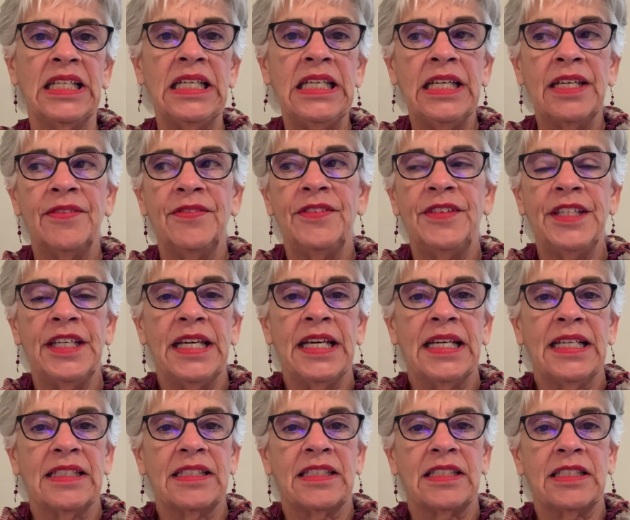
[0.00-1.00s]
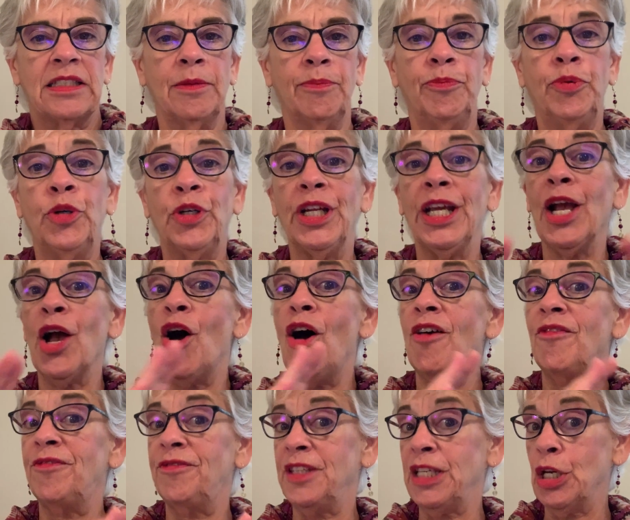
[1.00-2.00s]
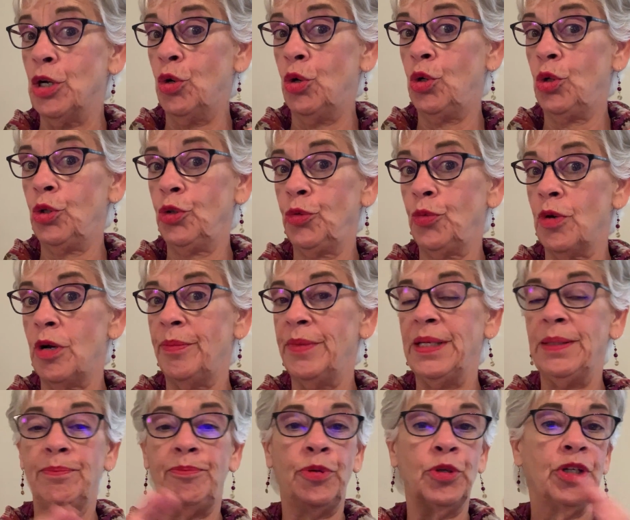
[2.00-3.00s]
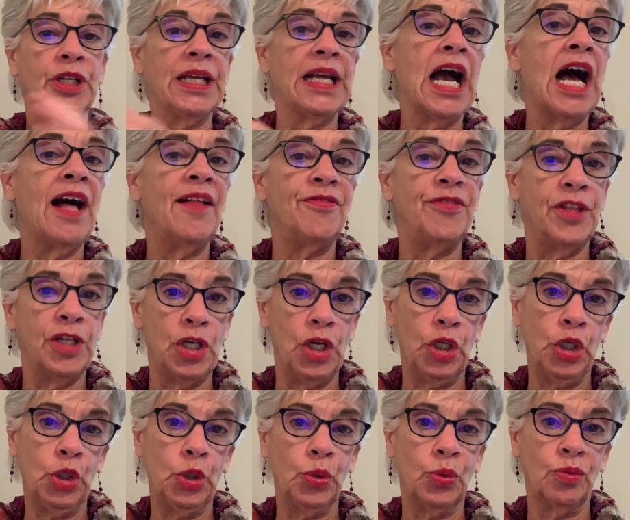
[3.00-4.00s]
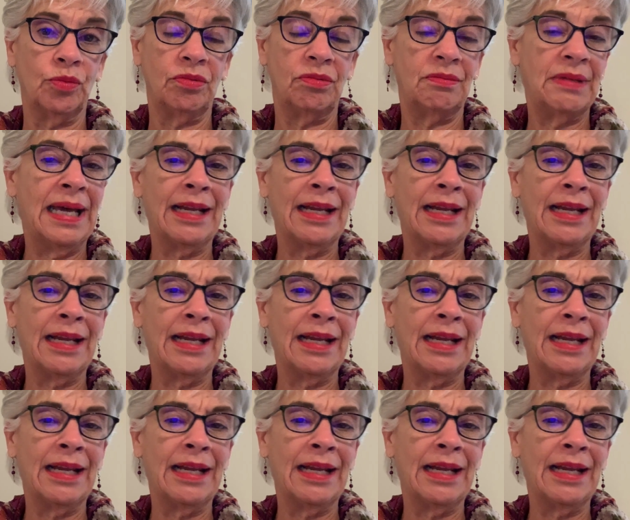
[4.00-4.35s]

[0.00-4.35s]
in this putting off the old woman, putting on the new.